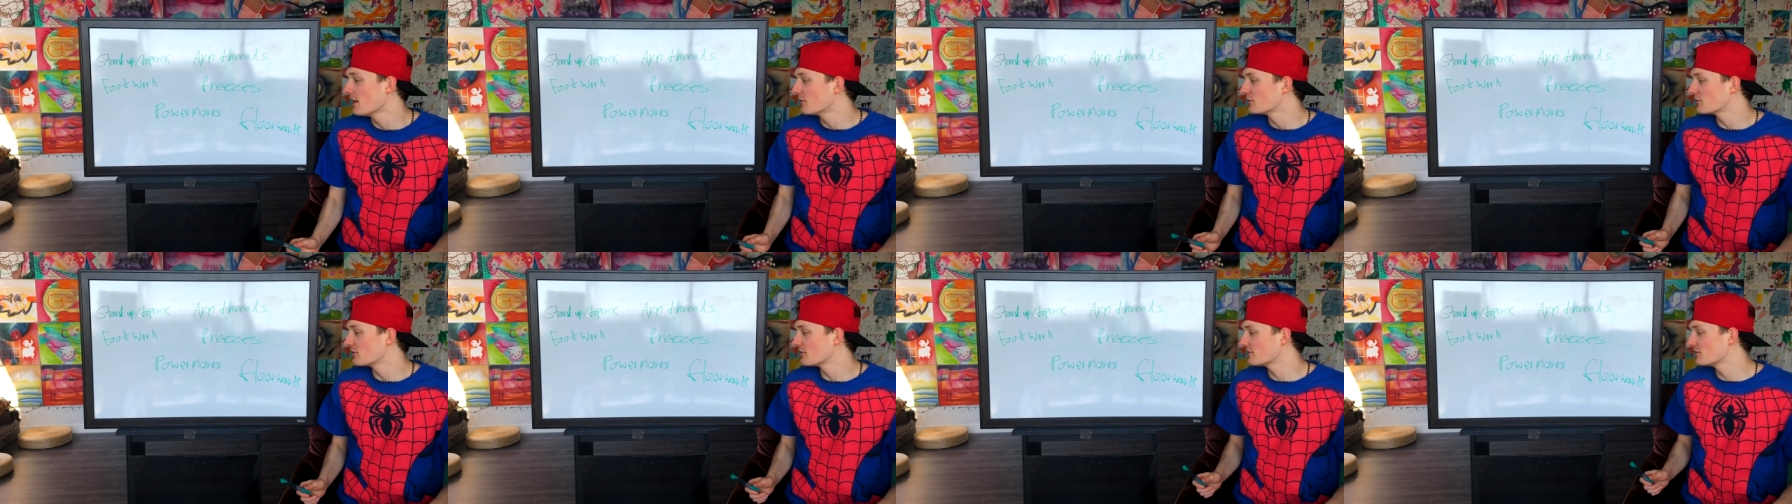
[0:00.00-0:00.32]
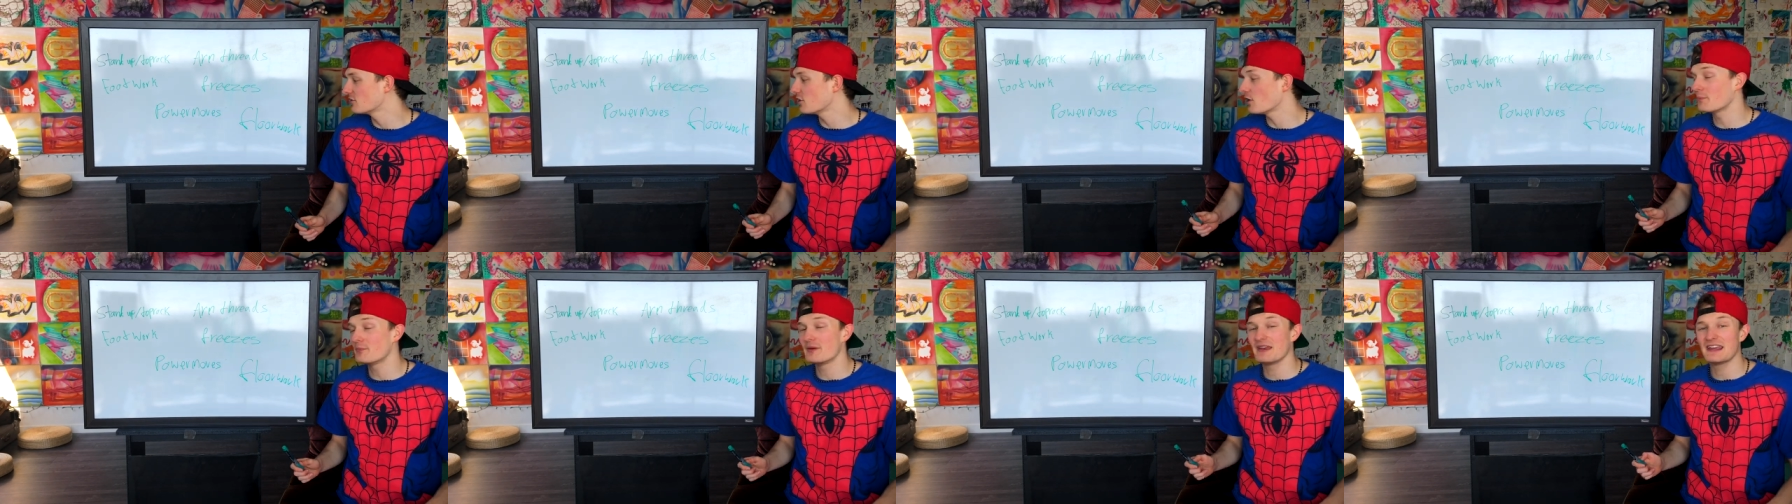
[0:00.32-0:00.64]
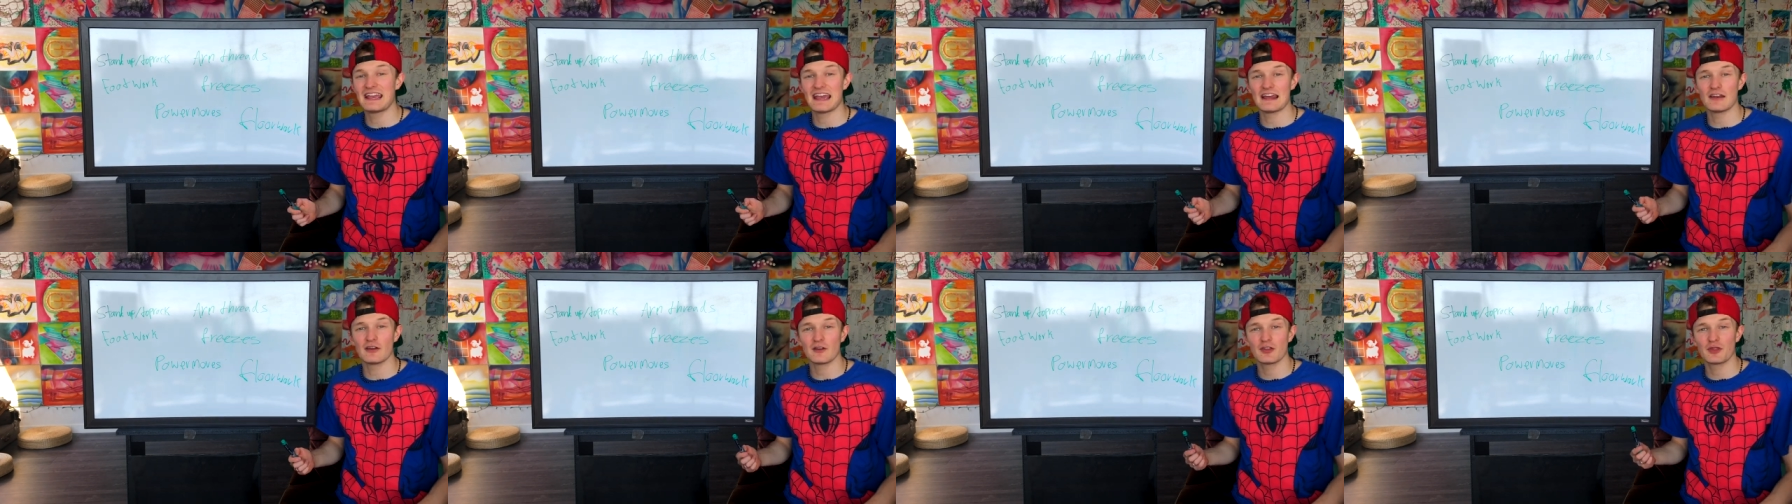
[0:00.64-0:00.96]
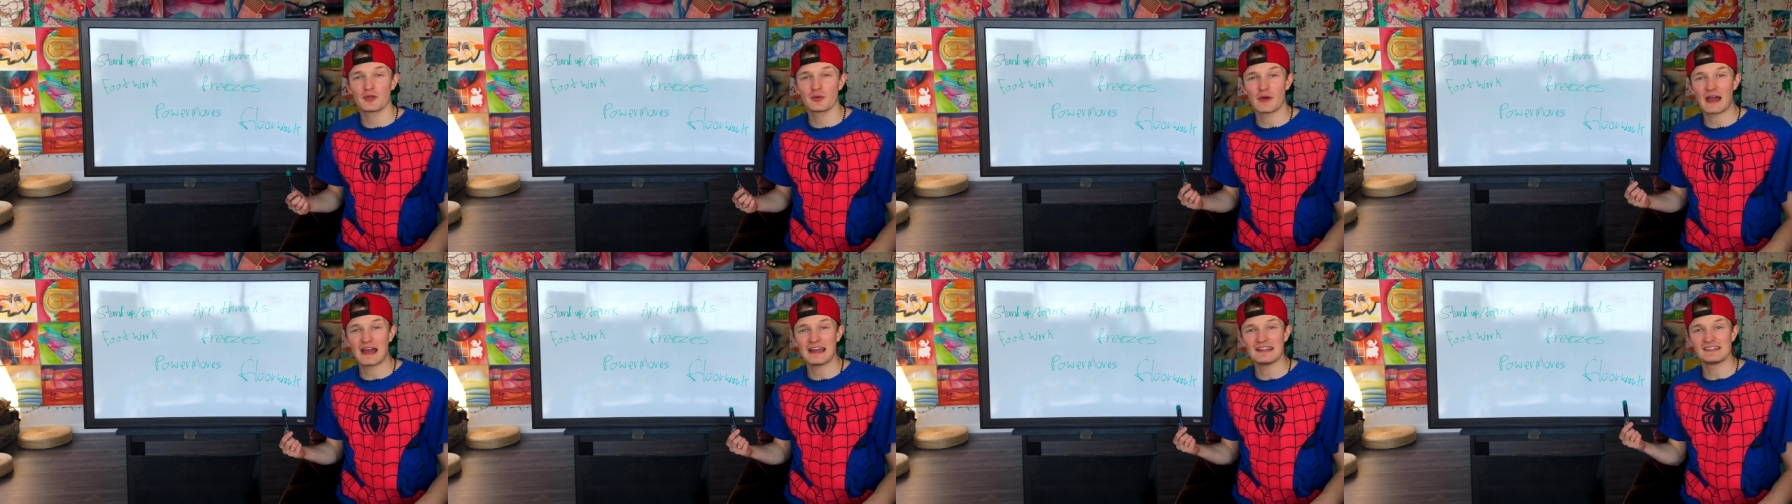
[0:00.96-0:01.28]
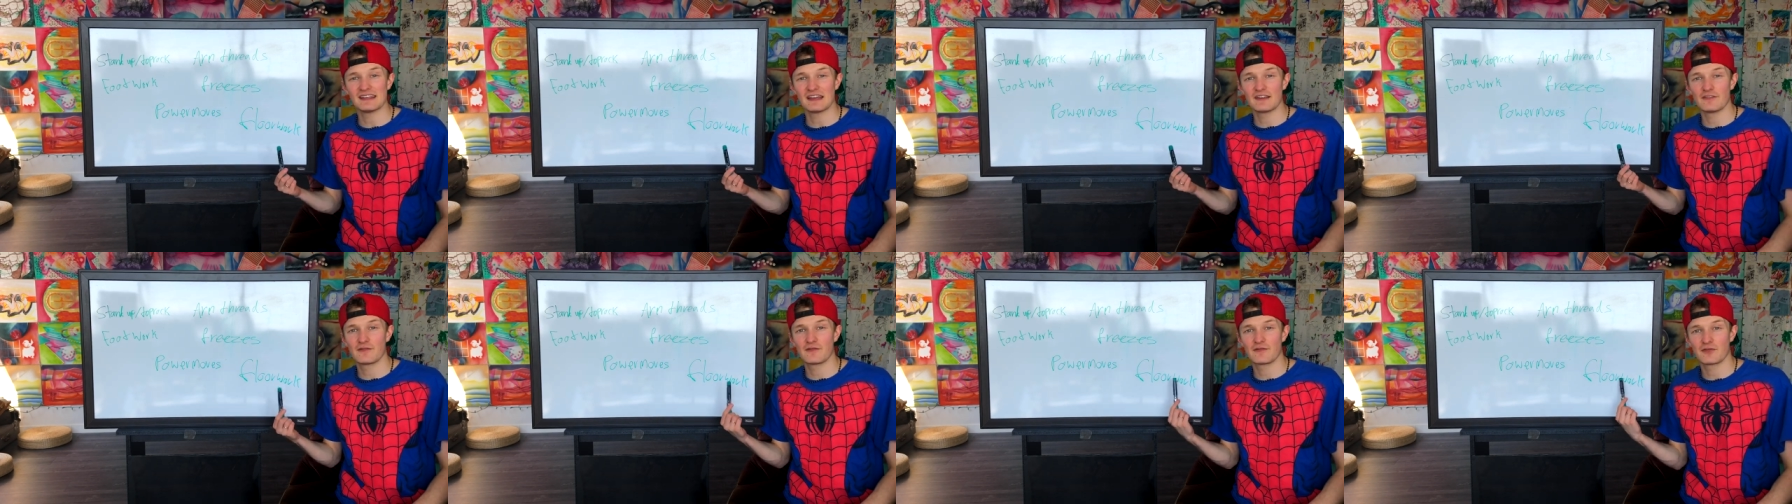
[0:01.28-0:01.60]
So your beginner threads
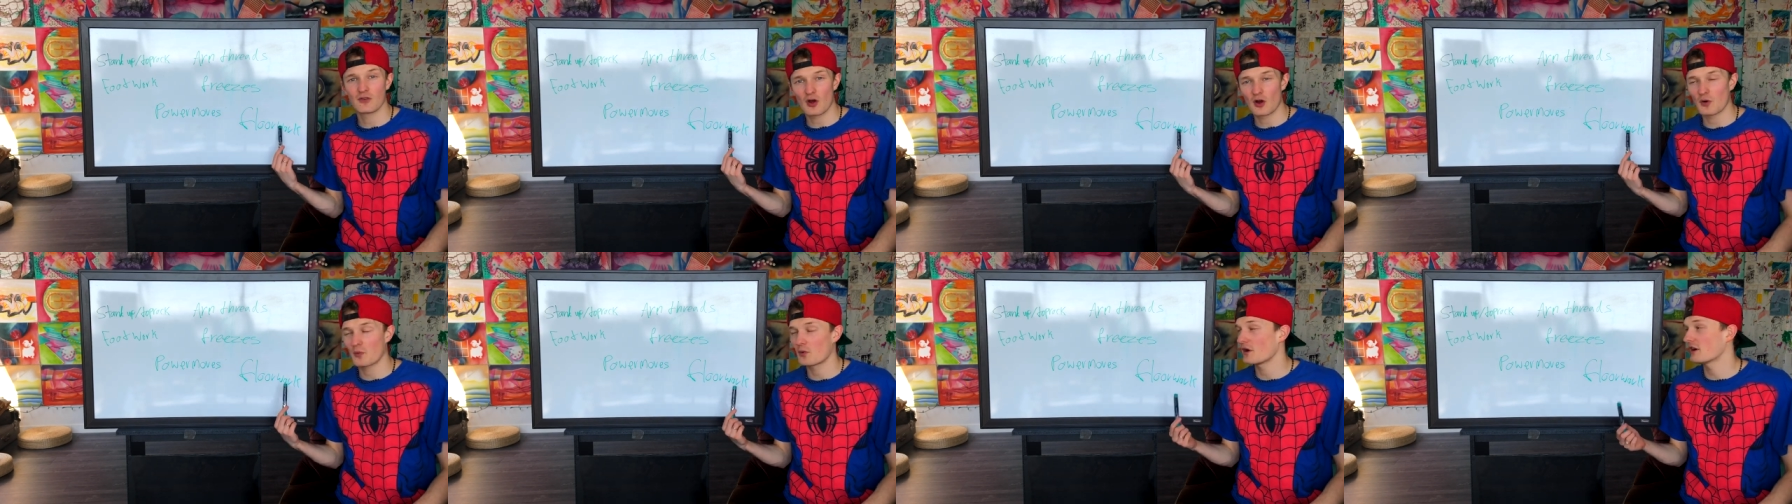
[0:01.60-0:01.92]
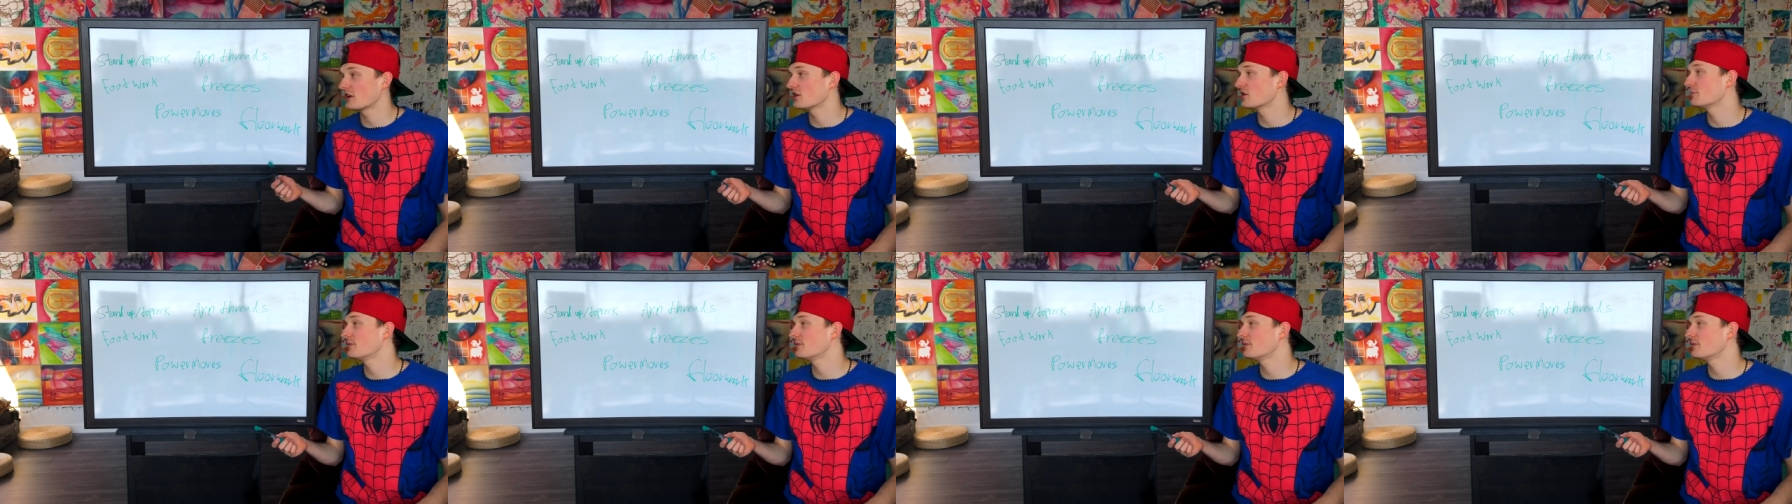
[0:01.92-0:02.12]
in floor work,